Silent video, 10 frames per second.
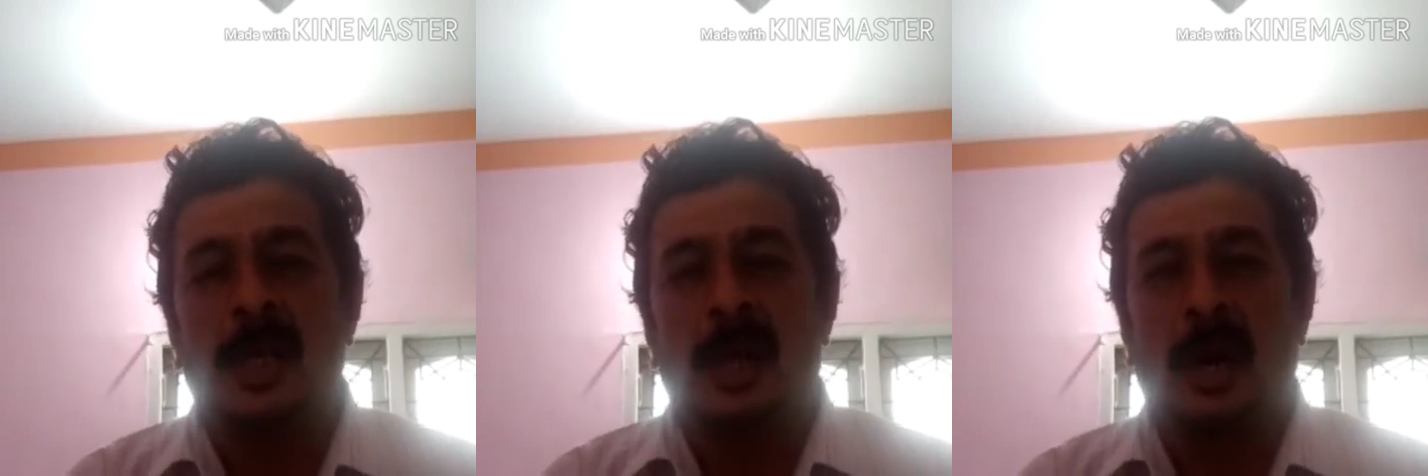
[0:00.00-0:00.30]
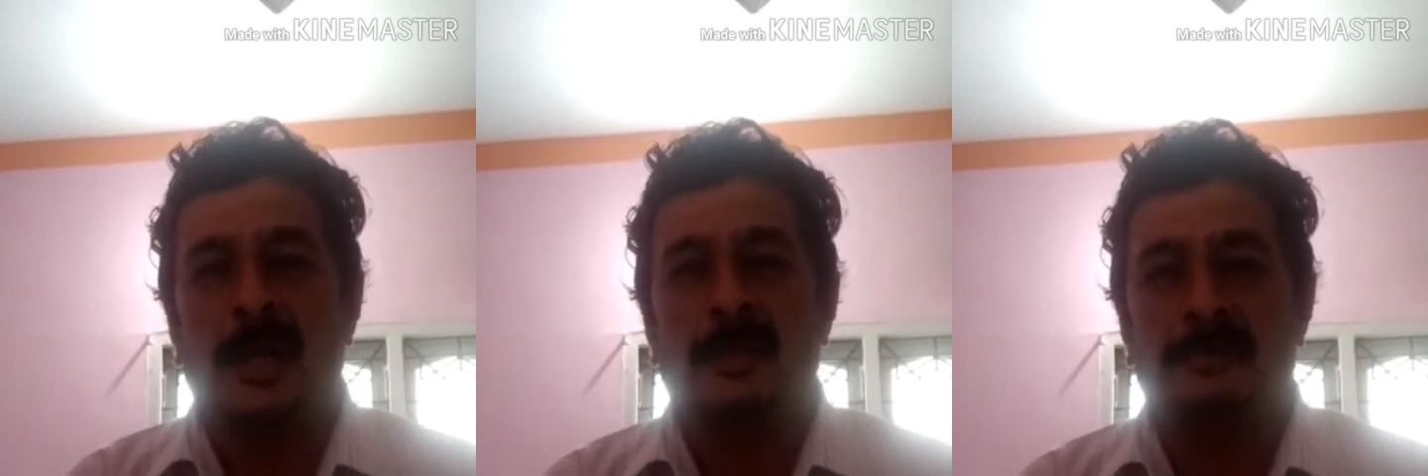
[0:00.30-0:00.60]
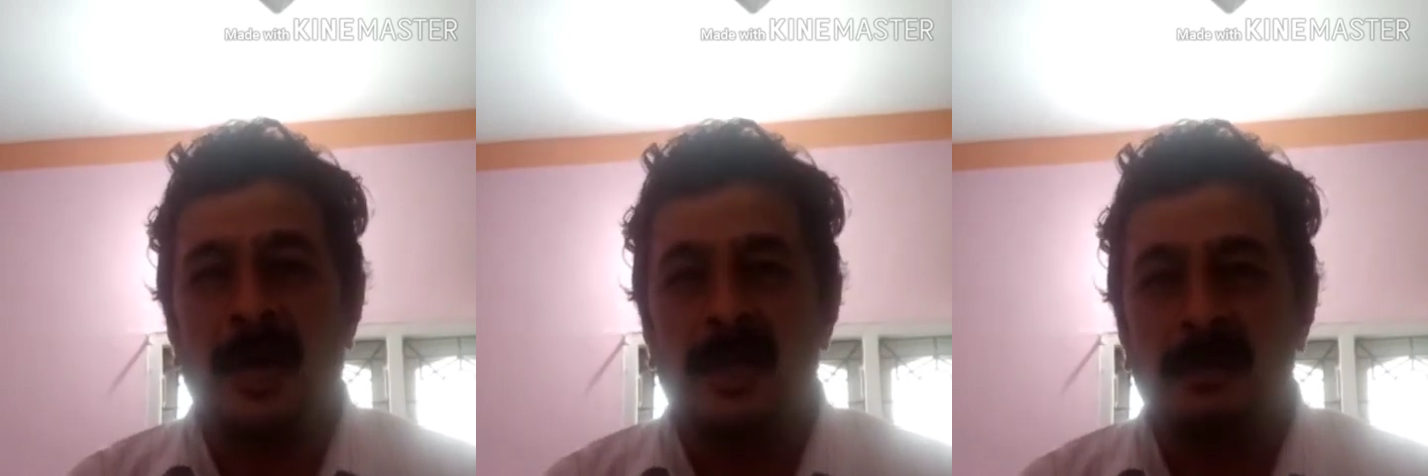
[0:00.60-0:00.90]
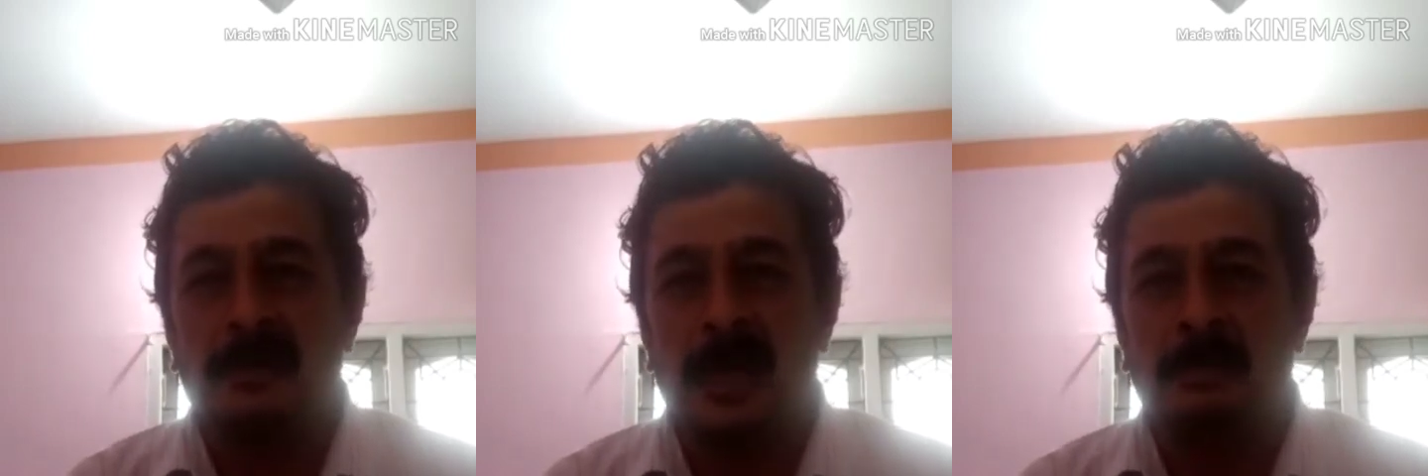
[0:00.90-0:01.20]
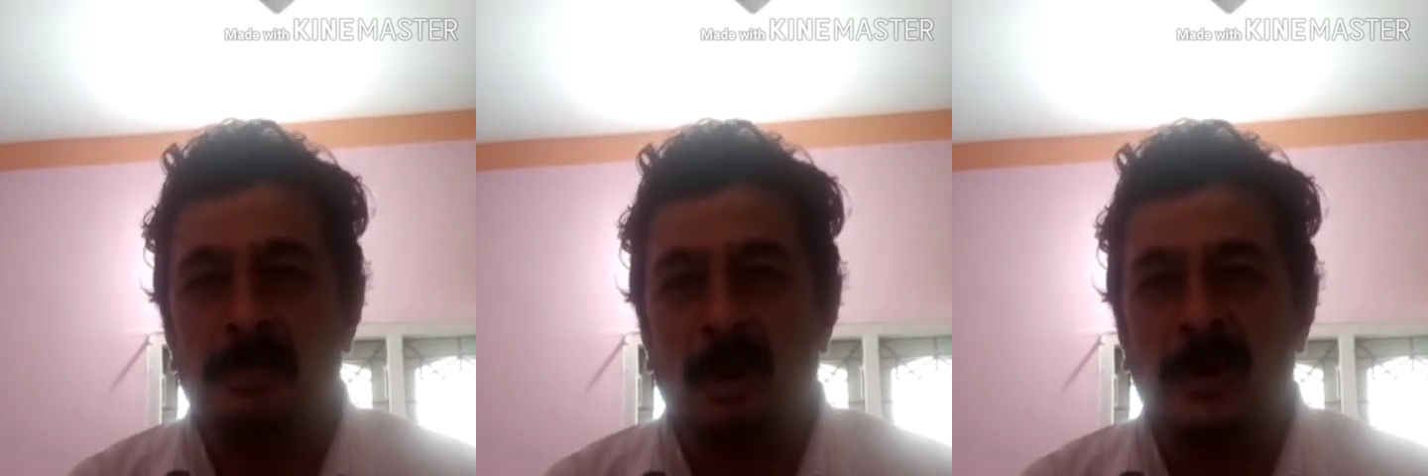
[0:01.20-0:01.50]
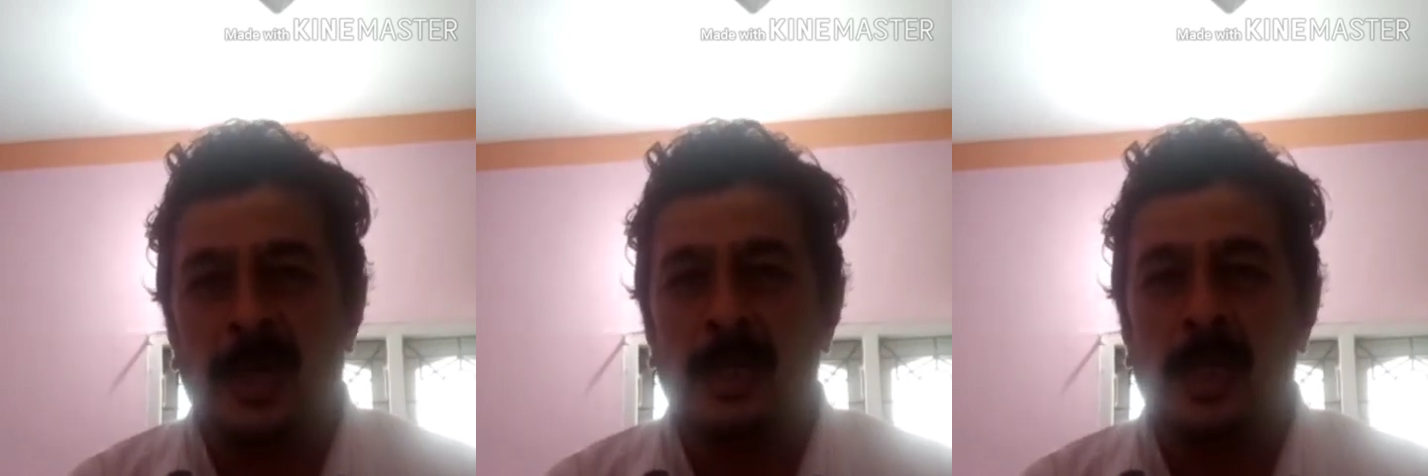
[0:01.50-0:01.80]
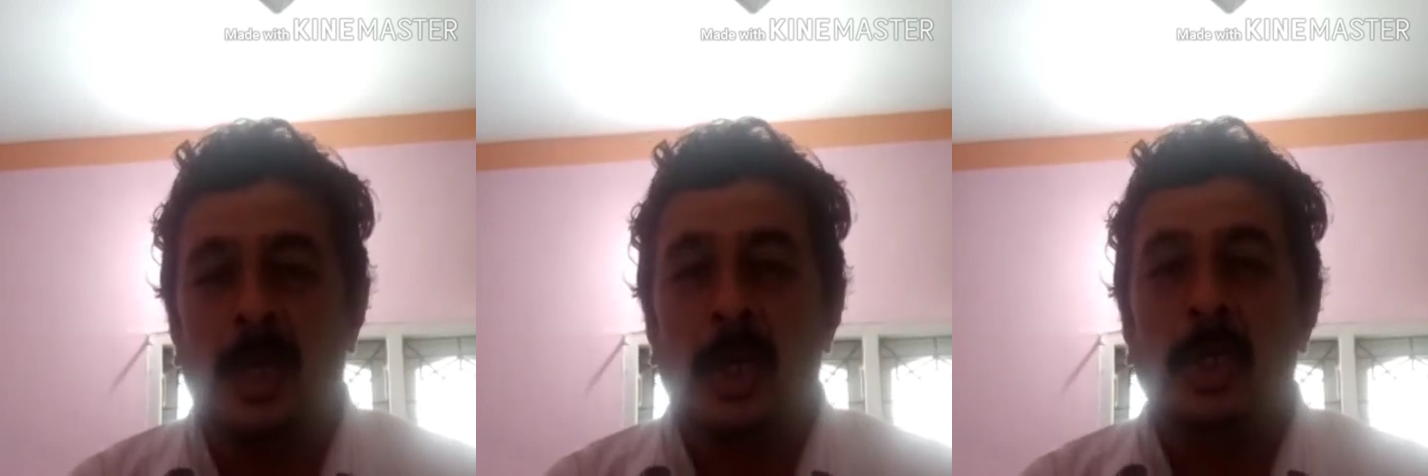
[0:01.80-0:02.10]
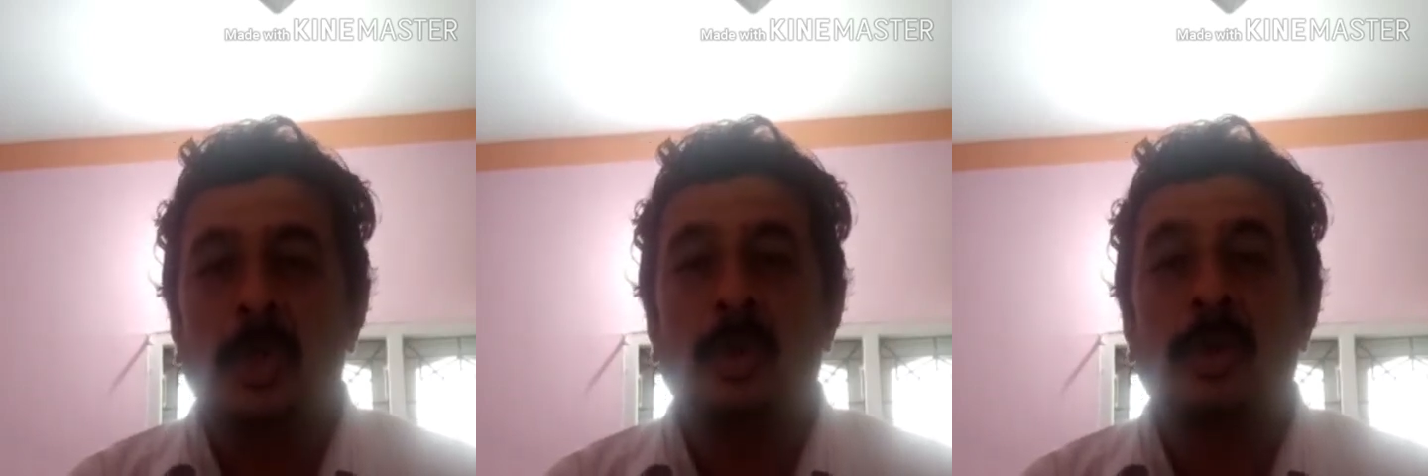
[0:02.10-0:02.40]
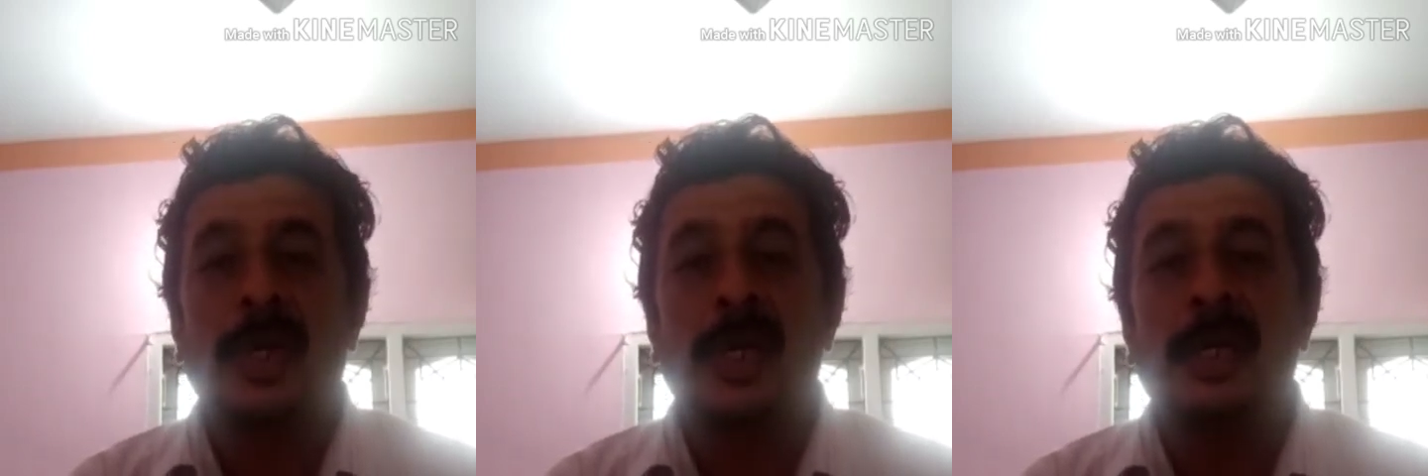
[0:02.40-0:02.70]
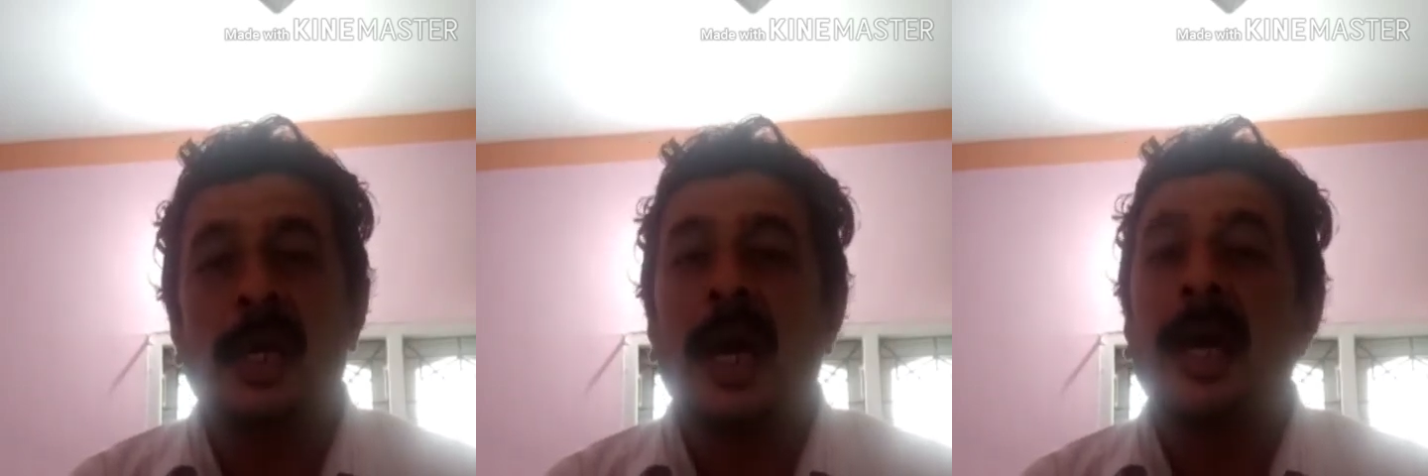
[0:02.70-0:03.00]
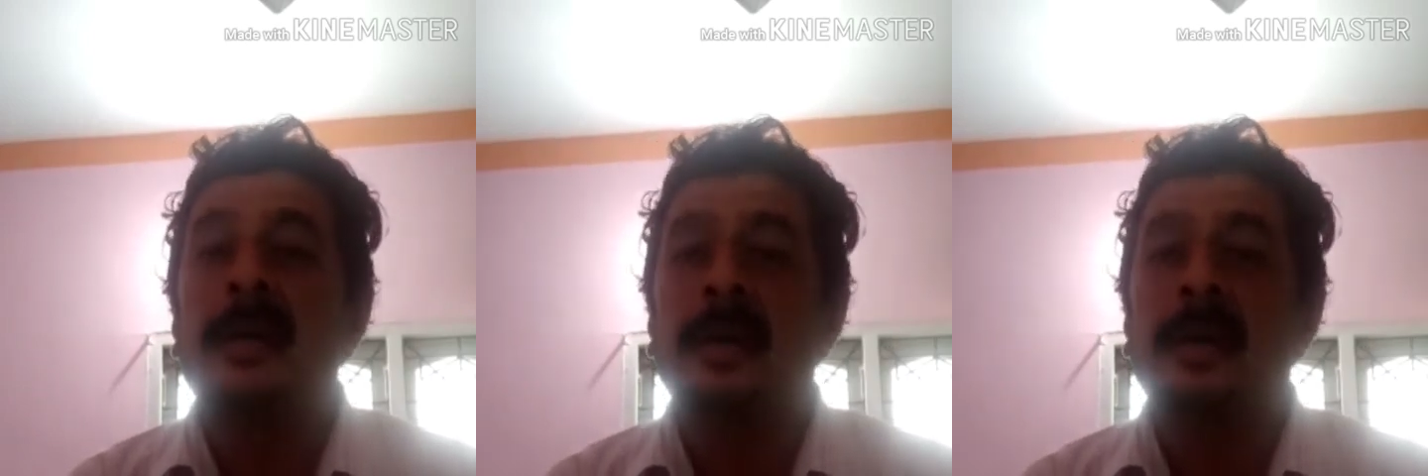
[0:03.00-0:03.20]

or they find it very boring to read and